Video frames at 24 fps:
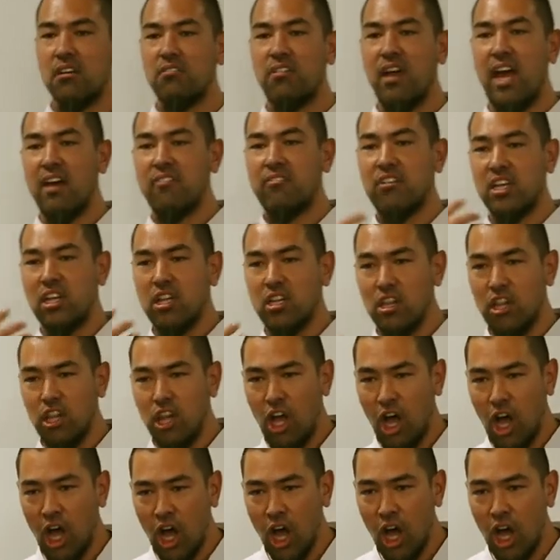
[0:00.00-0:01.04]
of having a
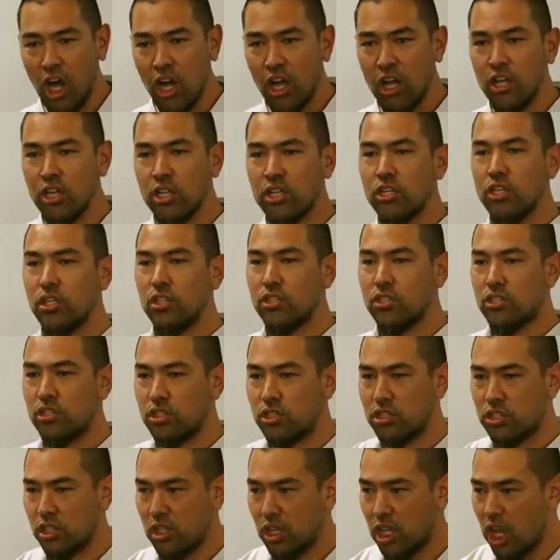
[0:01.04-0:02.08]
long,
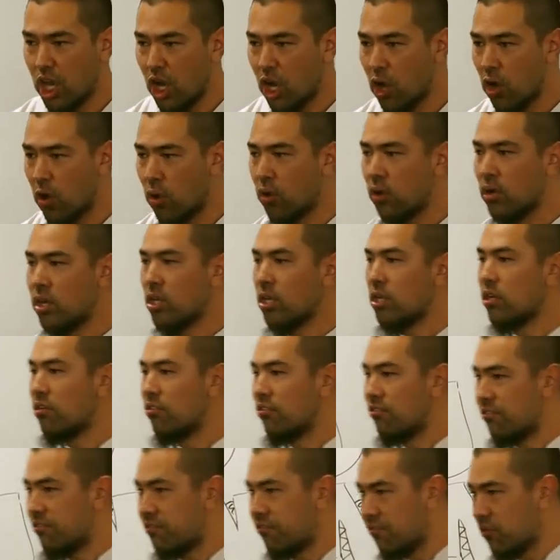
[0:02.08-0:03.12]
slow,
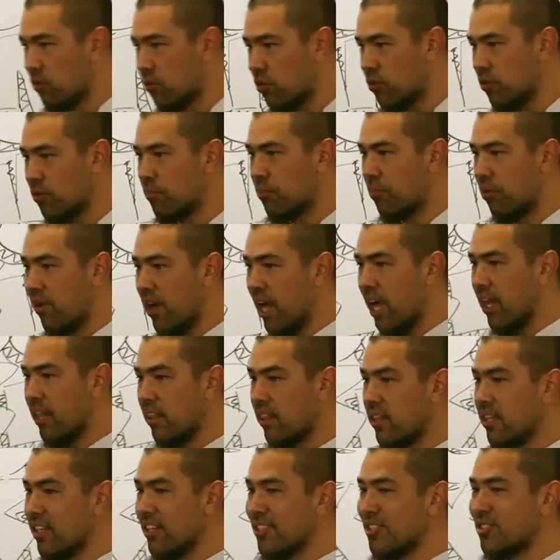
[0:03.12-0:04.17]
full
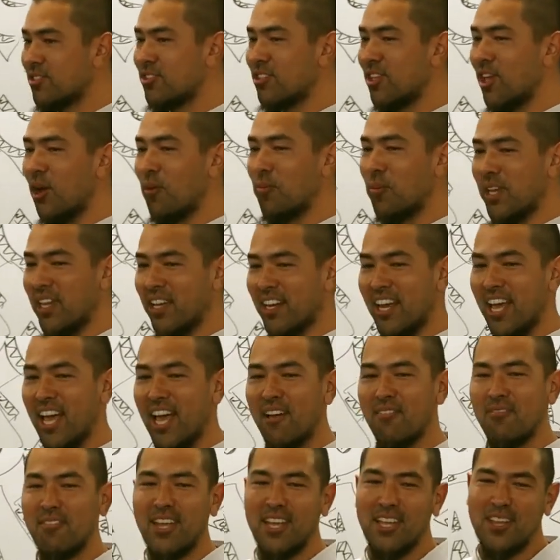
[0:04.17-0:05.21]
breath so that we can
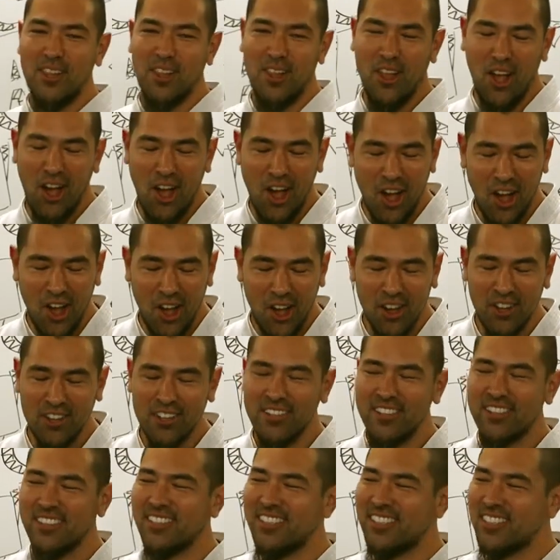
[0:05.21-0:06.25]
have a
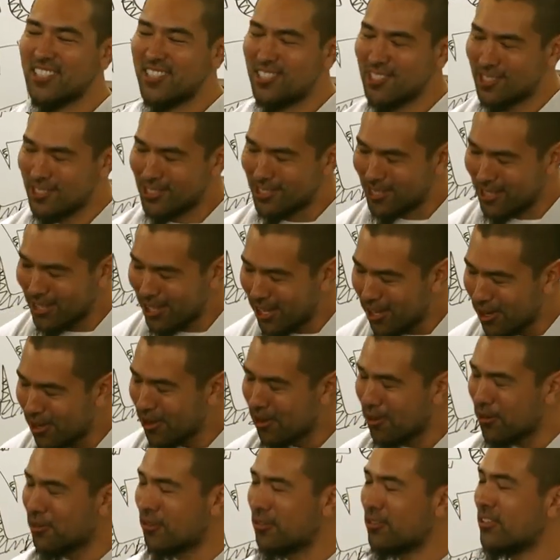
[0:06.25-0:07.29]
long,
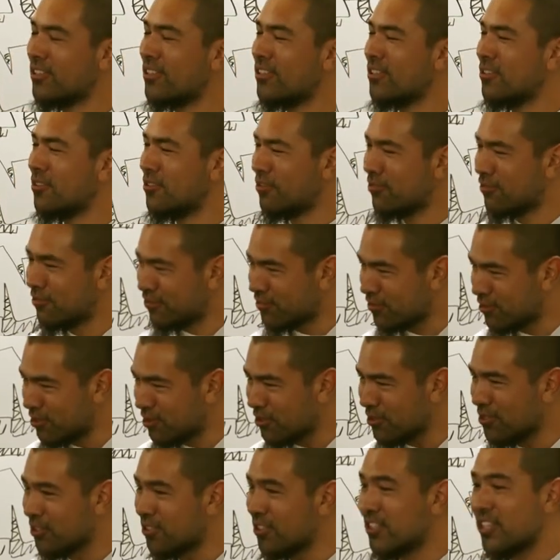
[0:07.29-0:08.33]
slow,
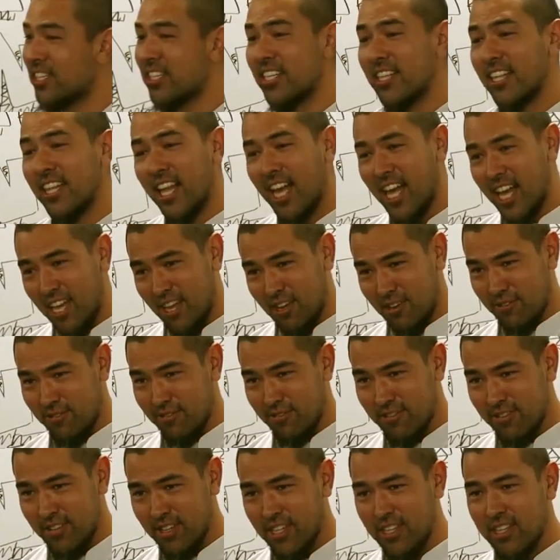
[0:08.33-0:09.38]
full
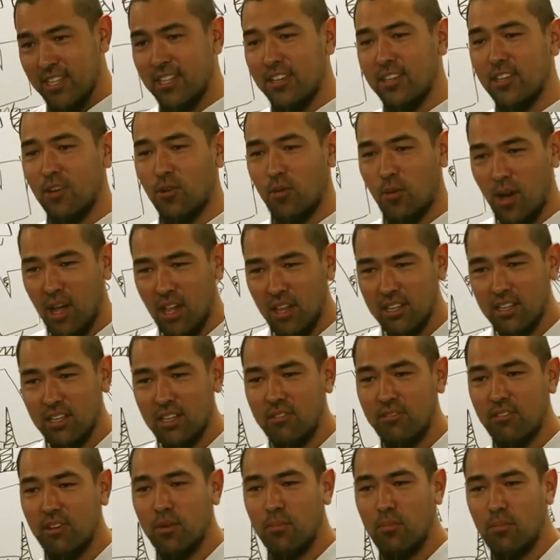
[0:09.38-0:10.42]
life. The
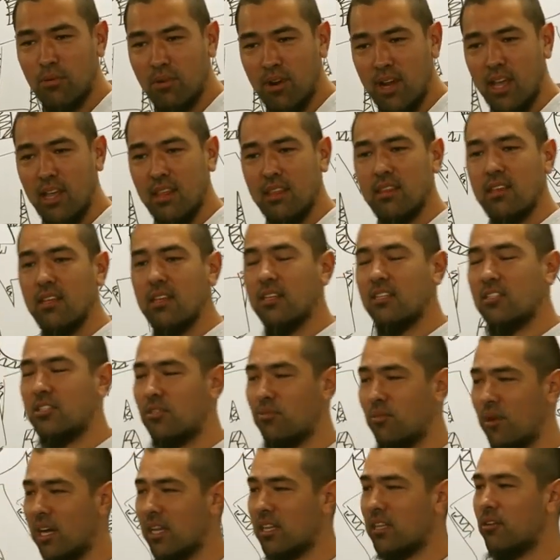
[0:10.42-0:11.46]
quality of your breath
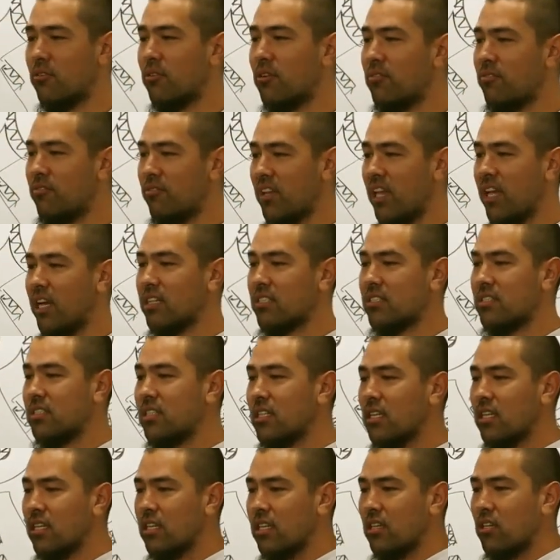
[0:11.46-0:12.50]
directly reflects
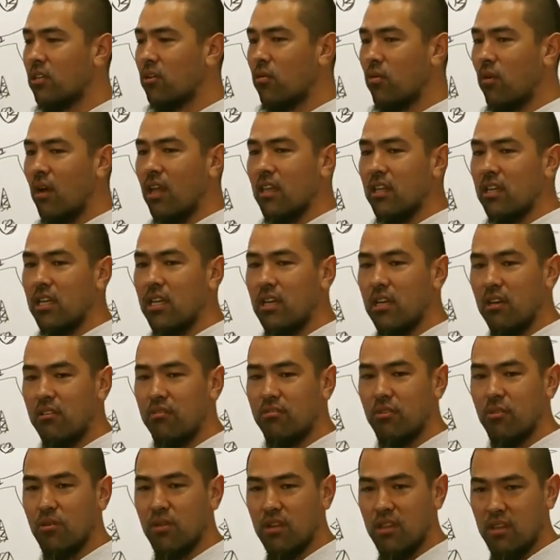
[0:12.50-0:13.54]
the quality
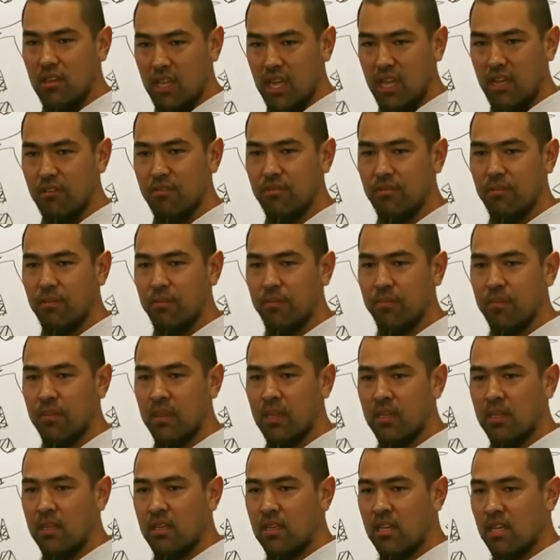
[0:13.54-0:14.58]
of your life.
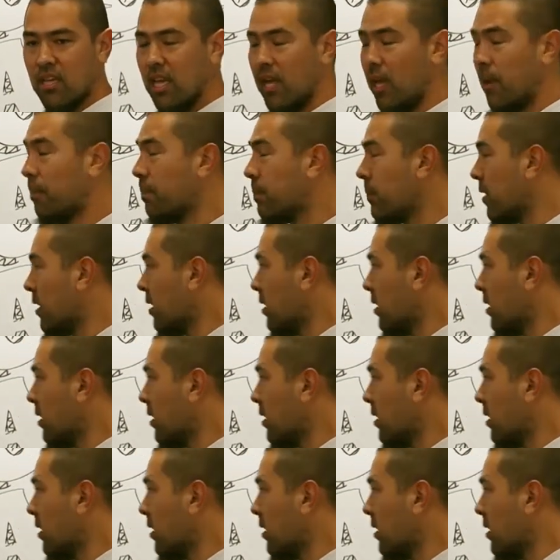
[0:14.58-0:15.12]
Okay?